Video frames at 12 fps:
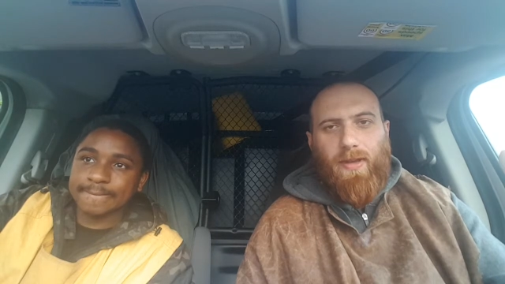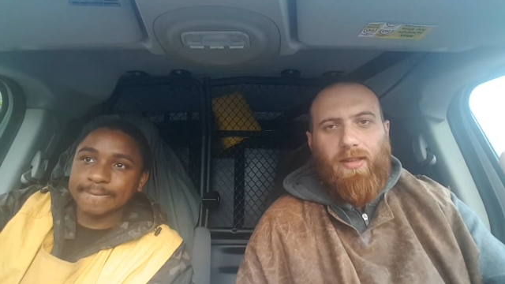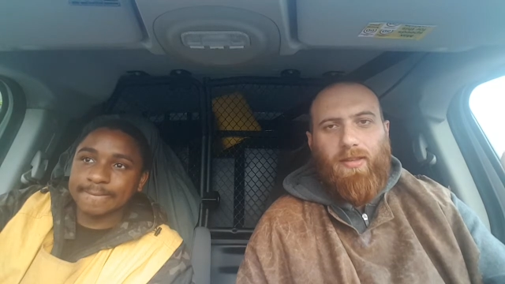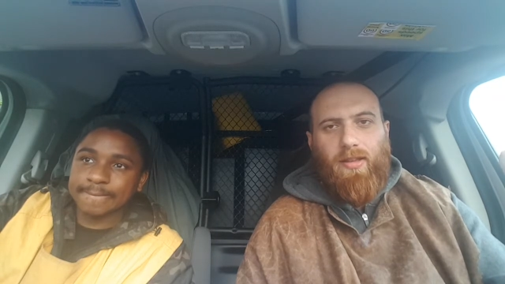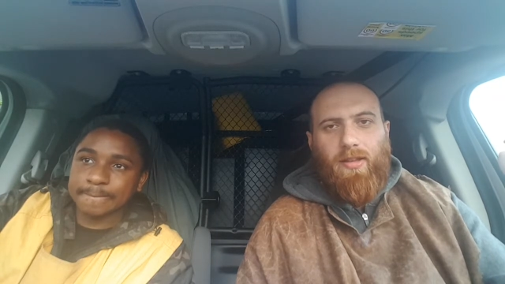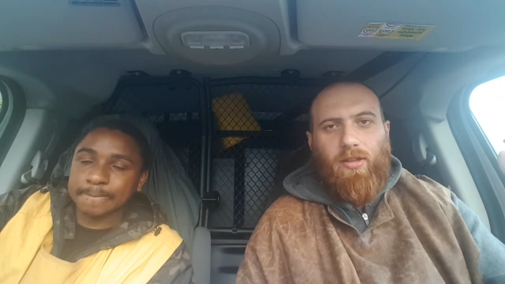
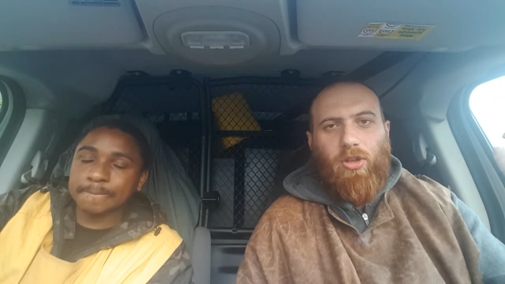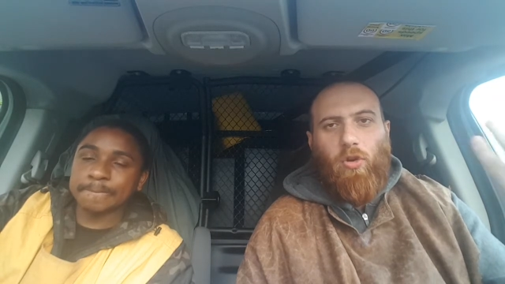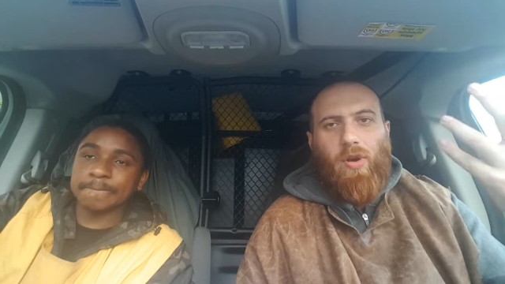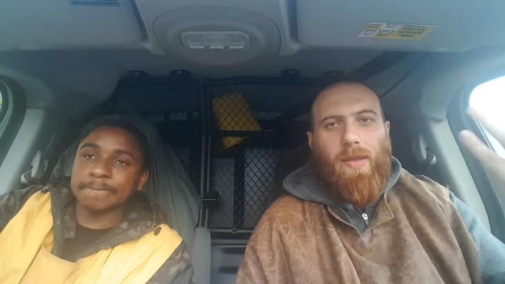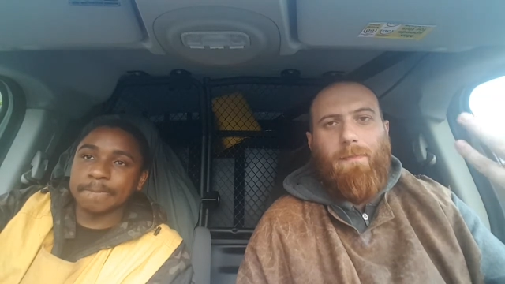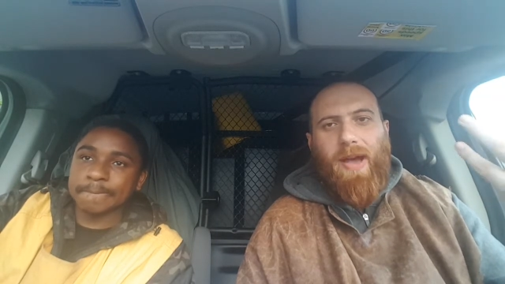Speaker 1: man, mm.
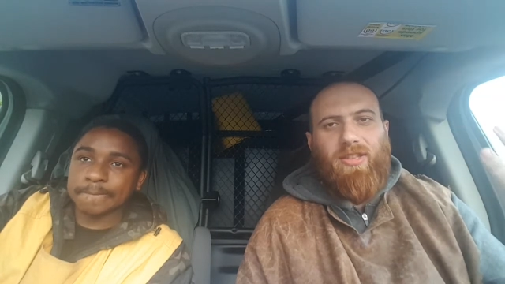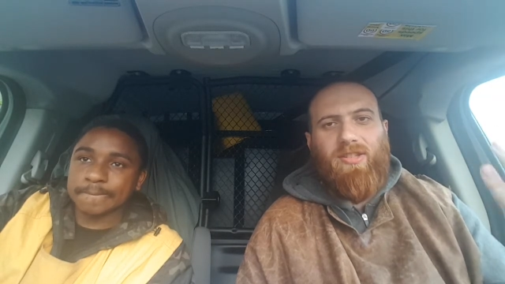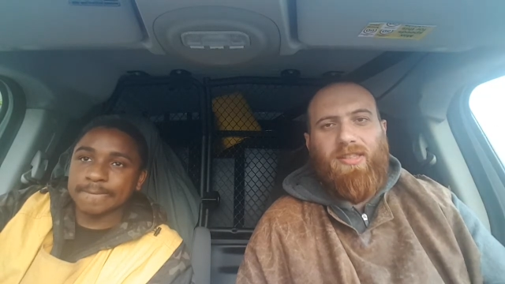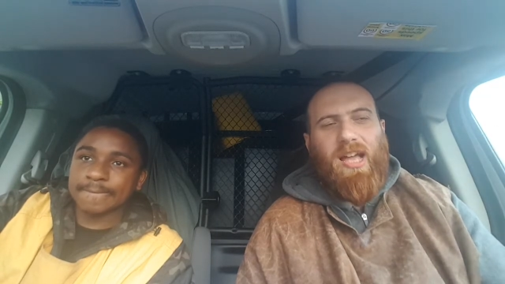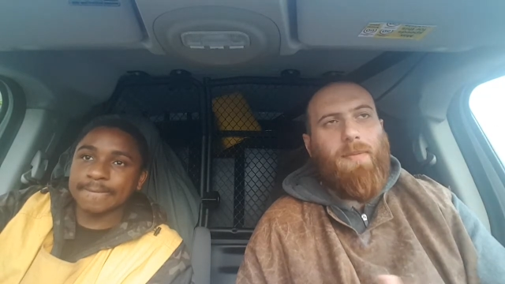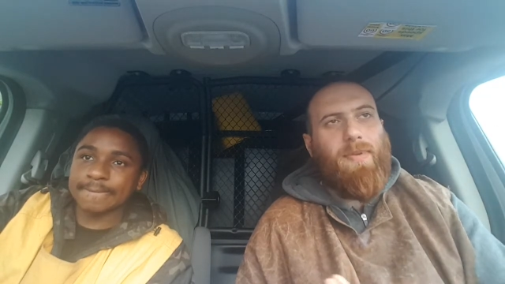to green
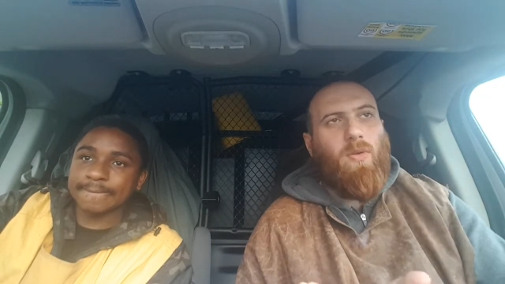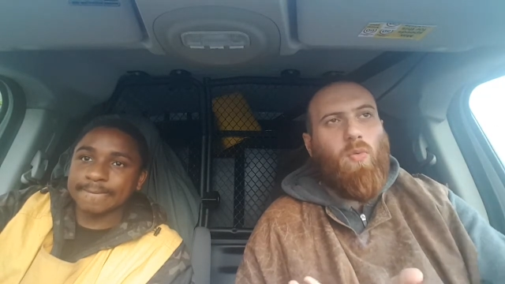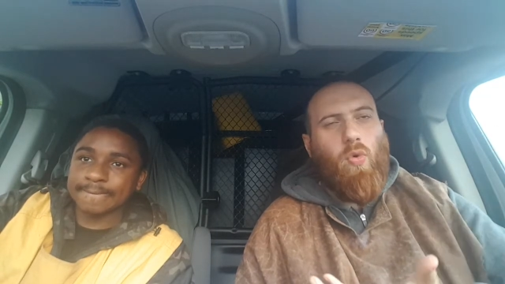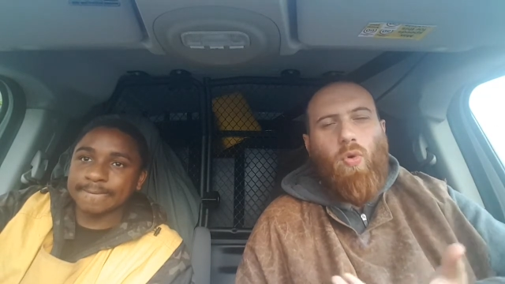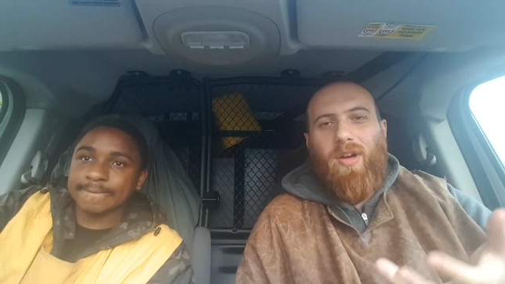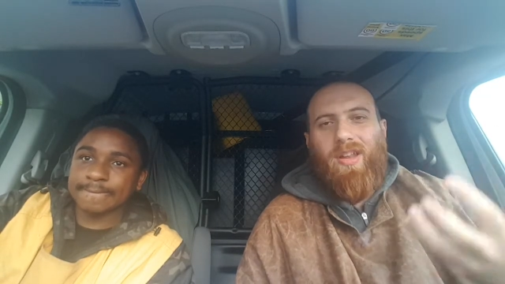pastures that are
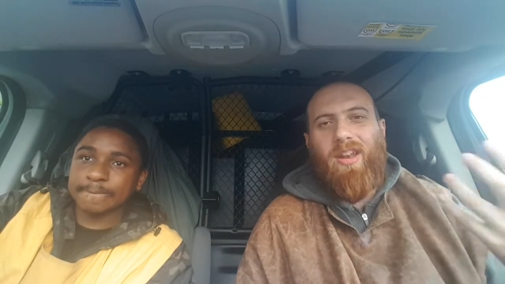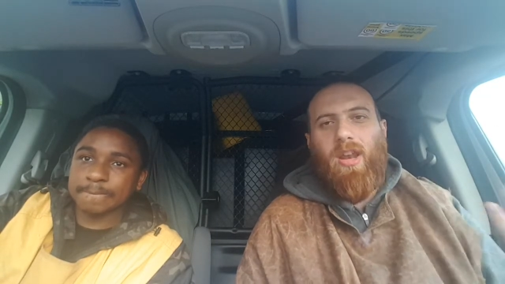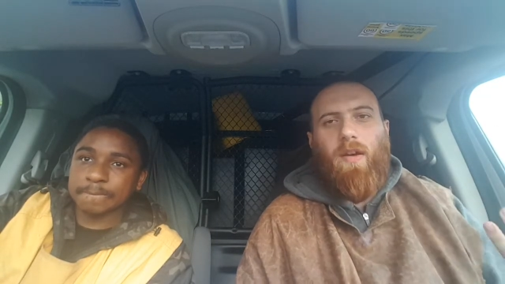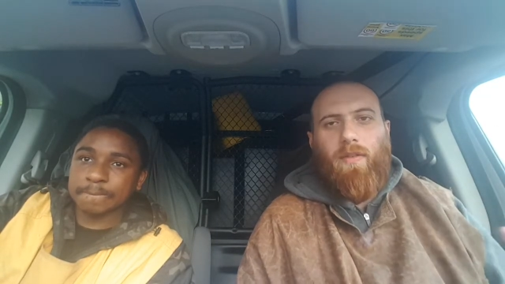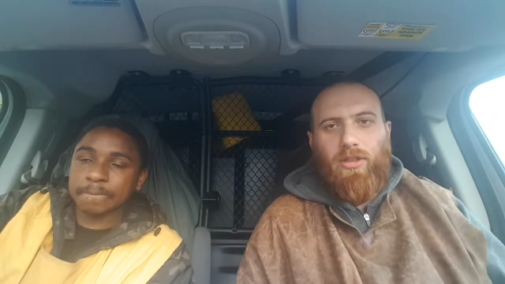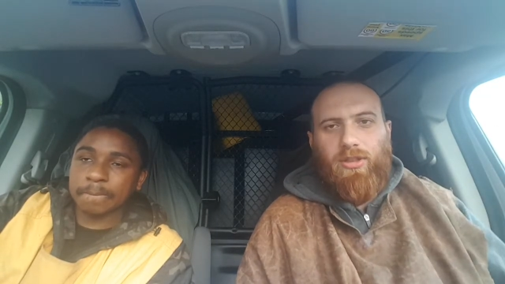being watered
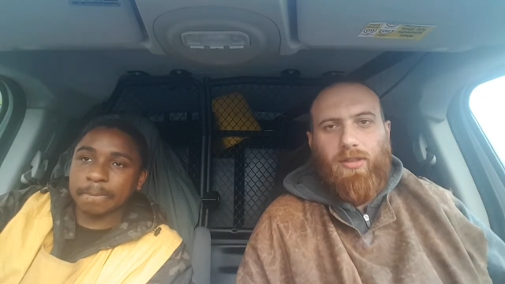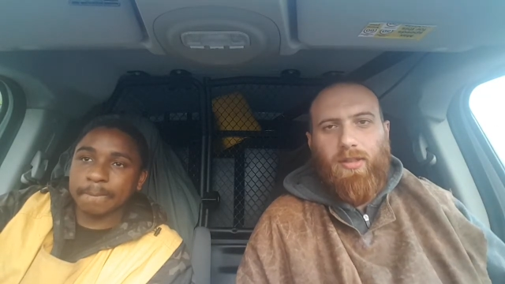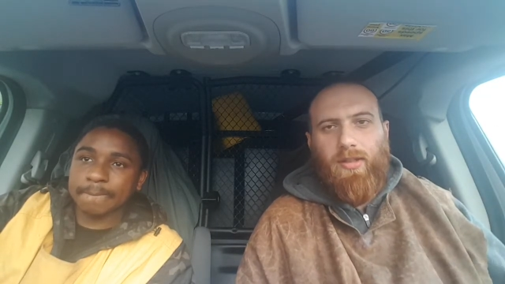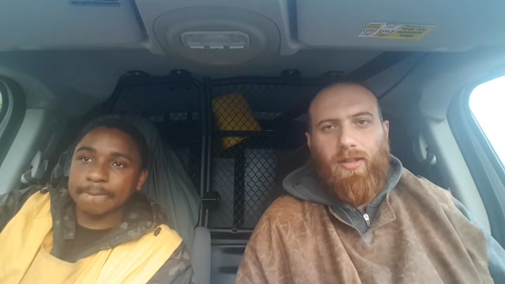and nourished.